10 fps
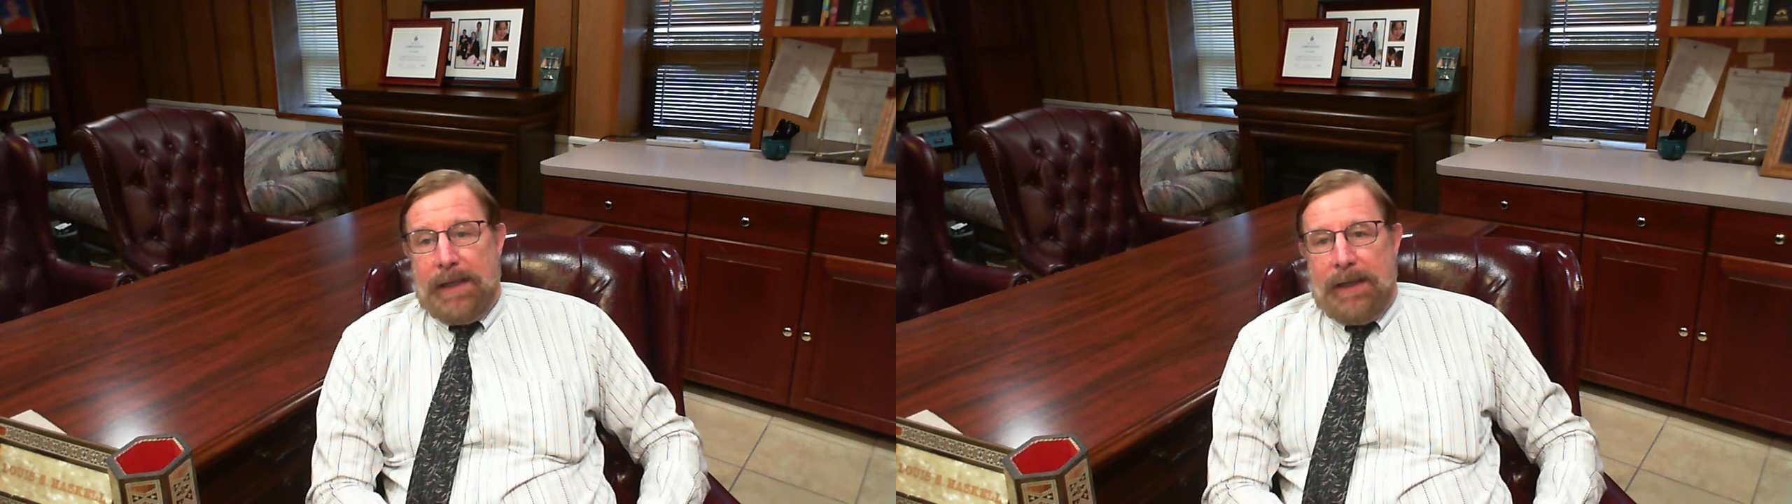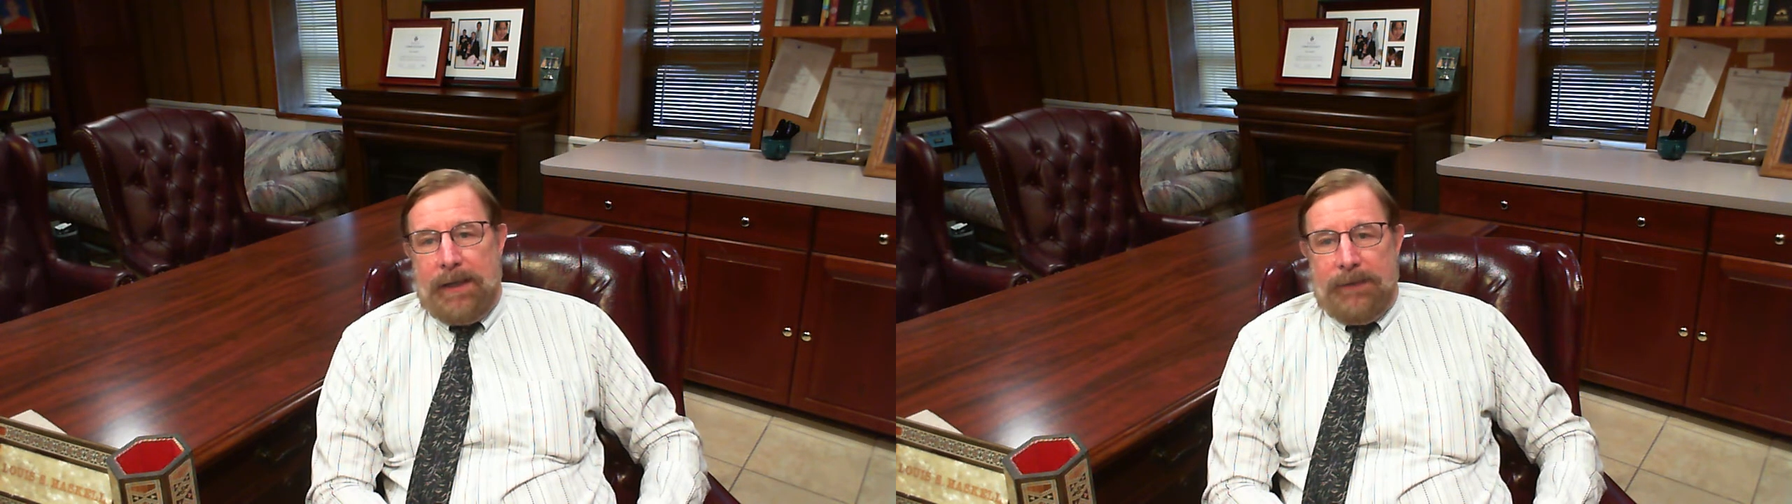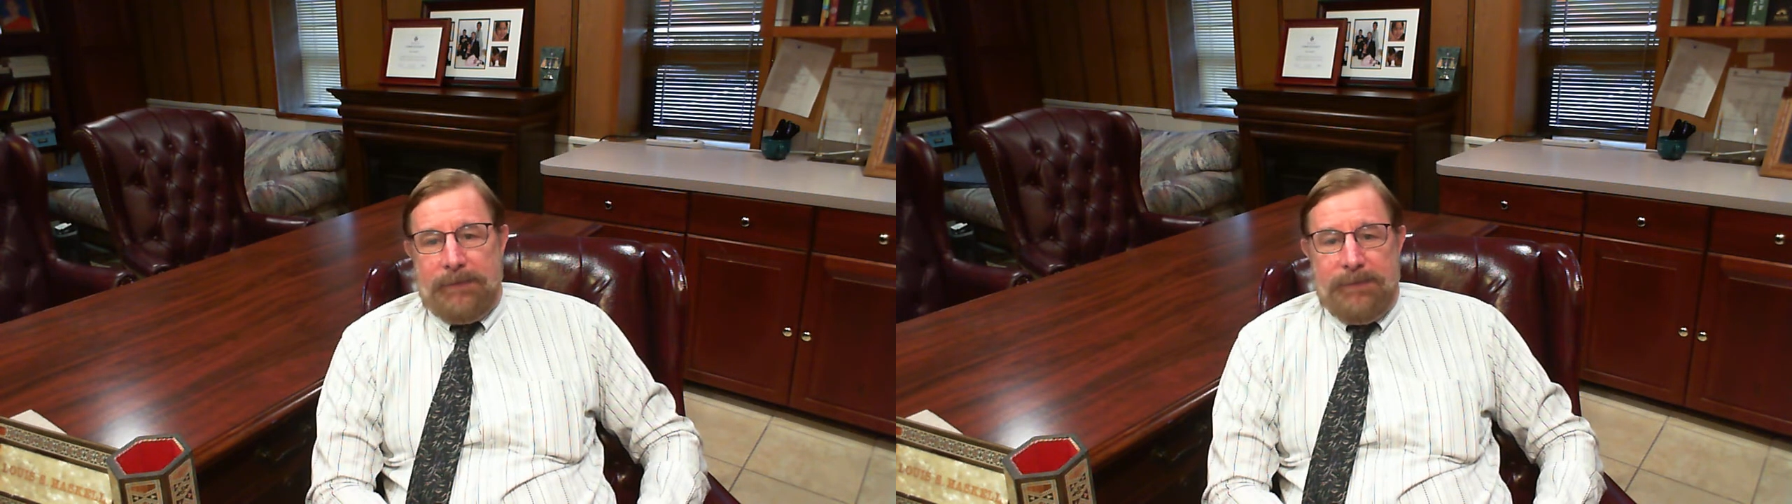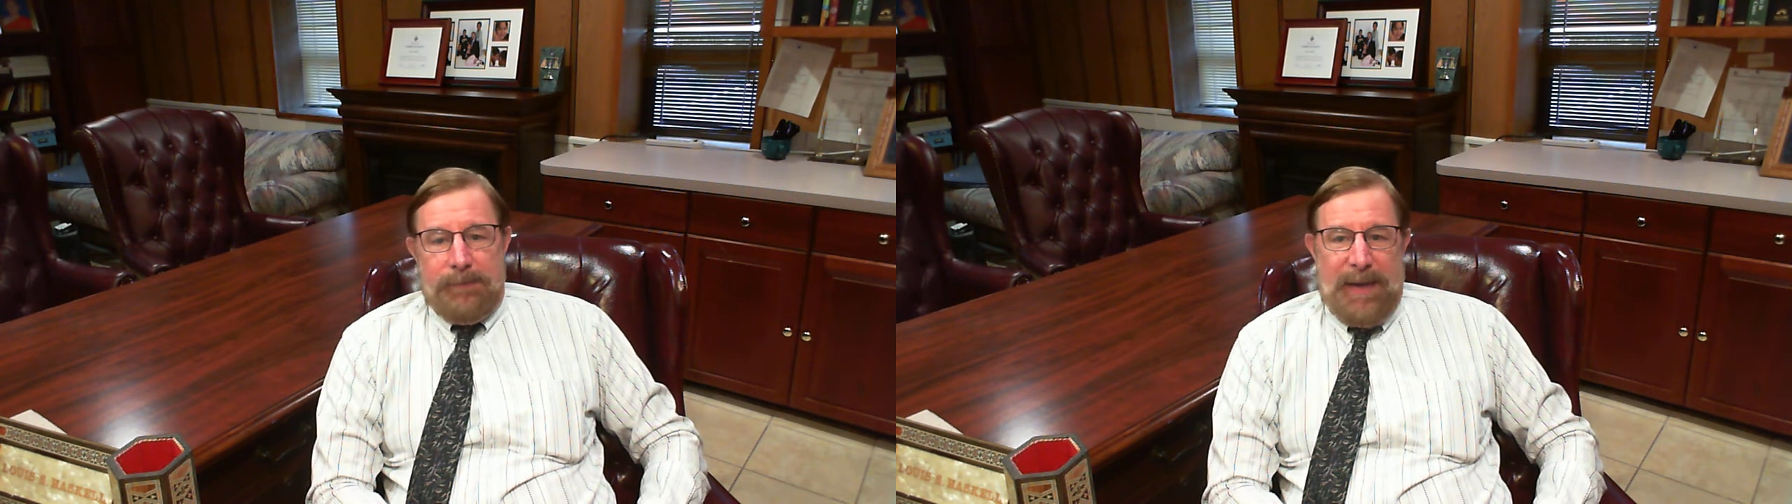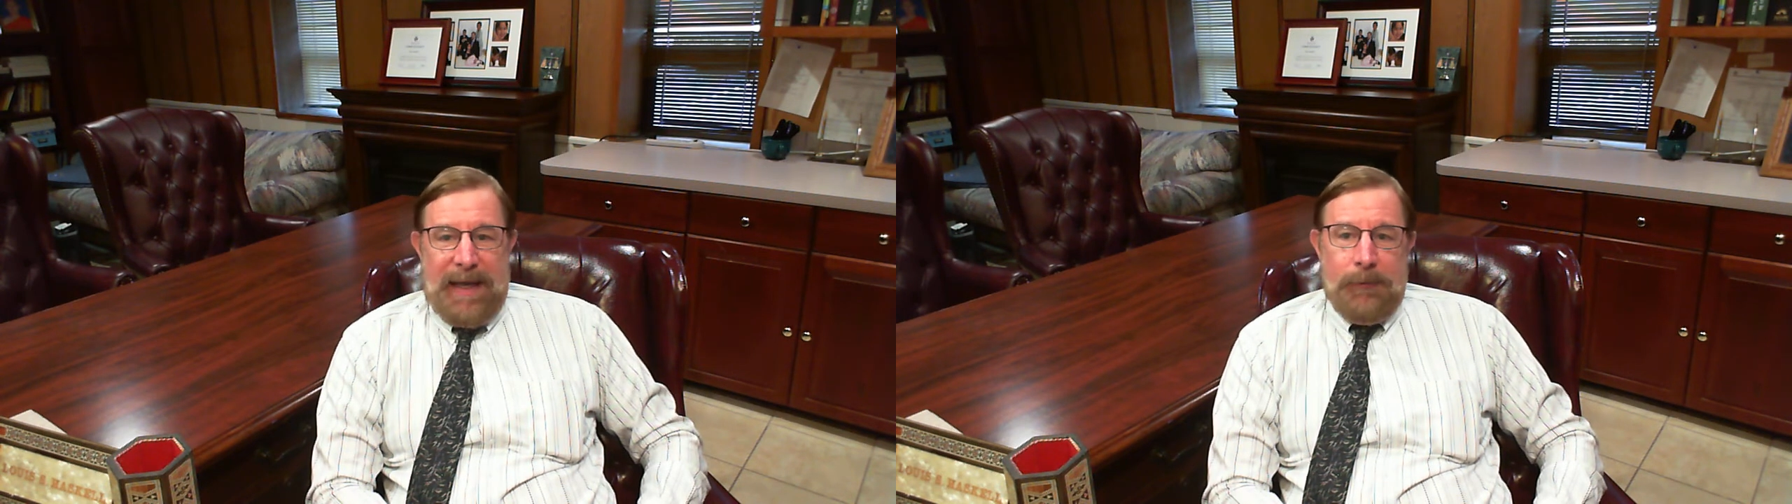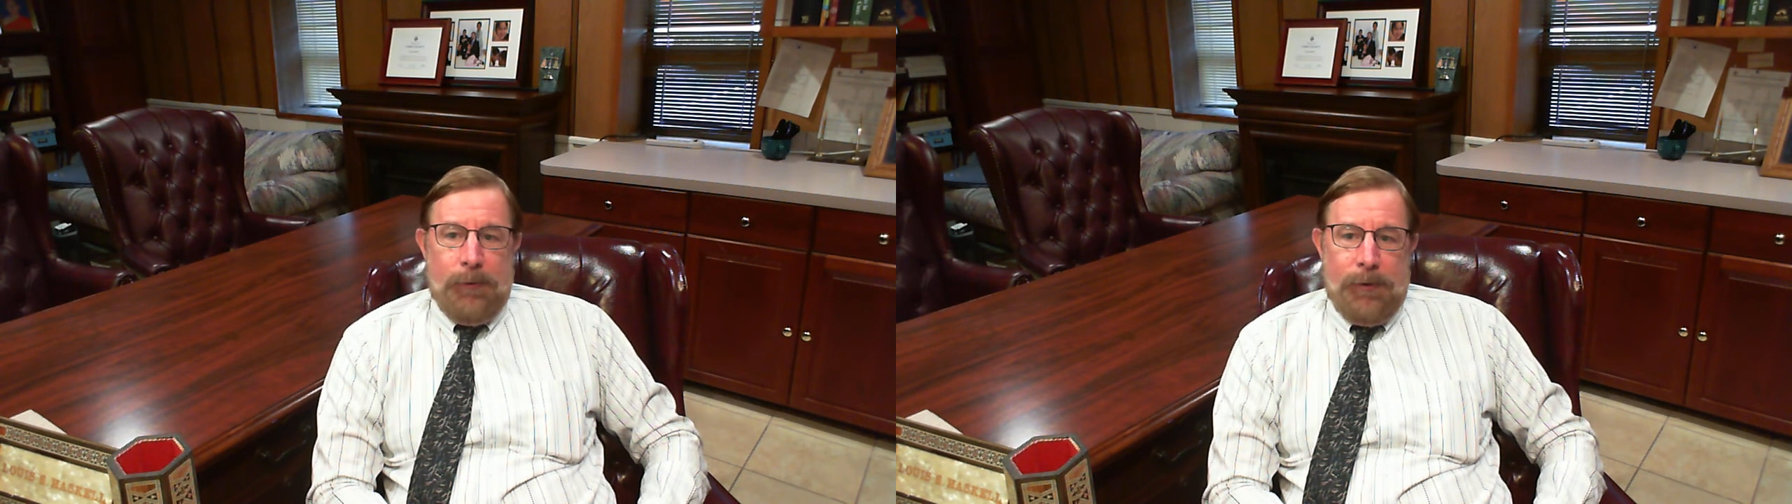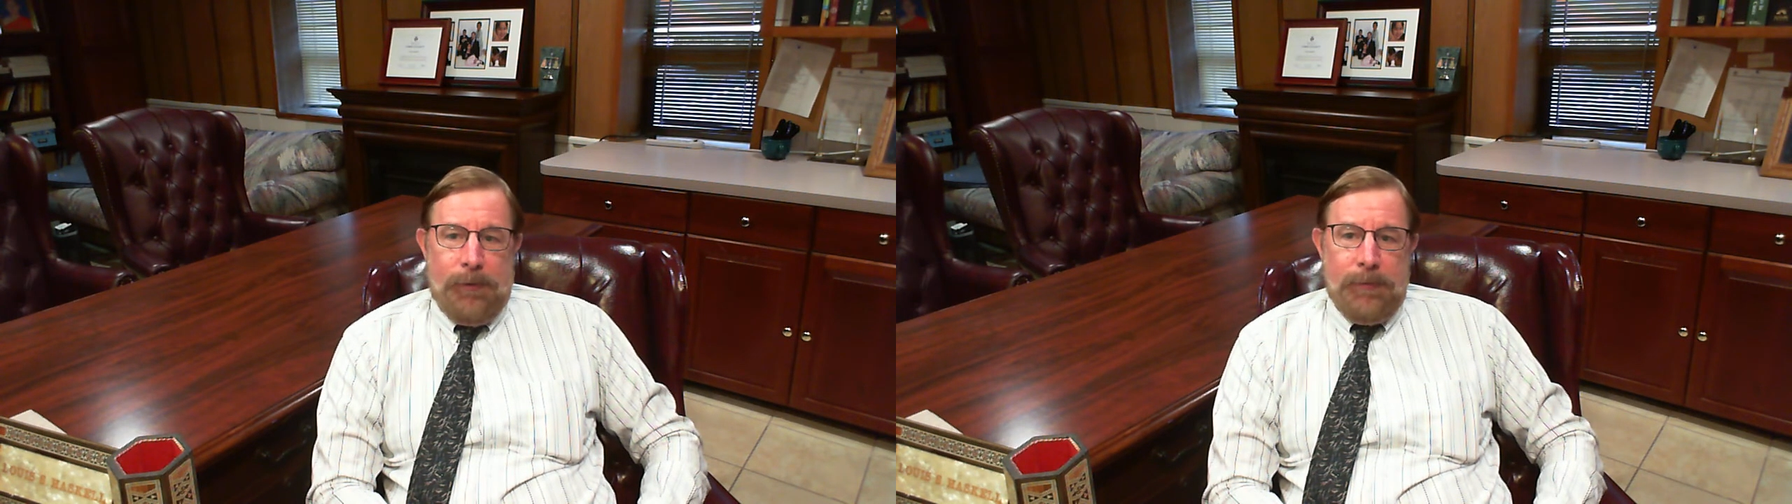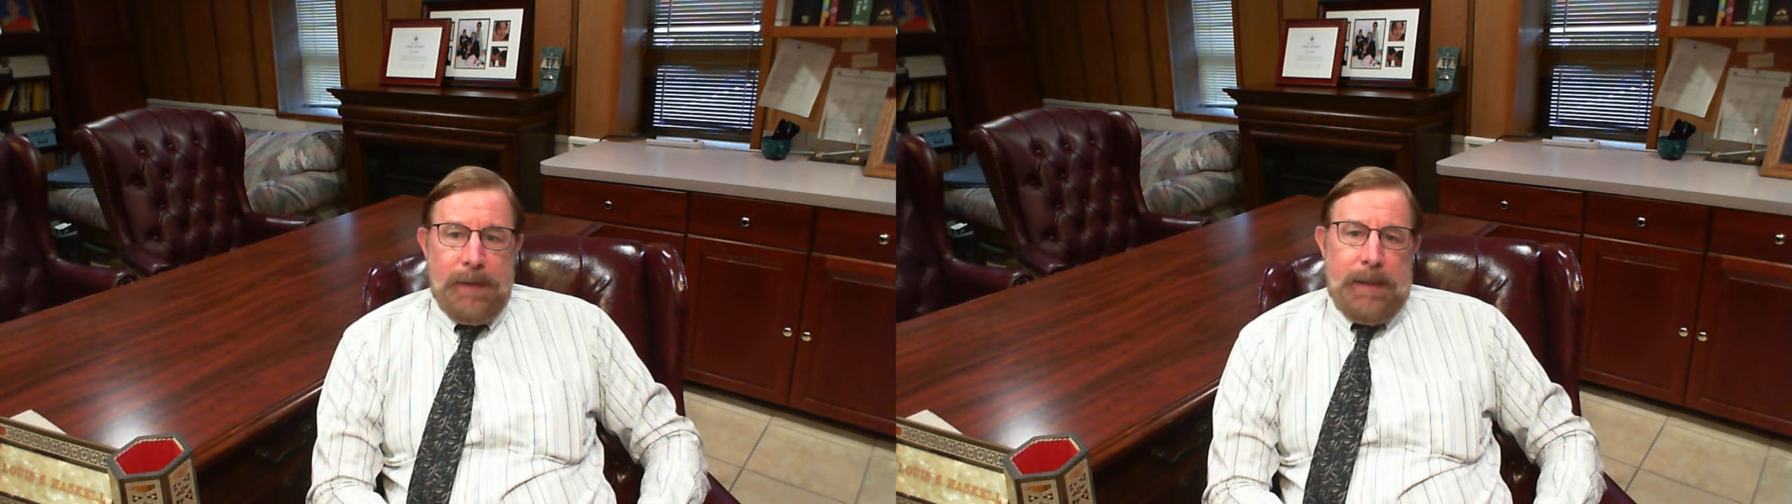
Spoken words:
of payroll.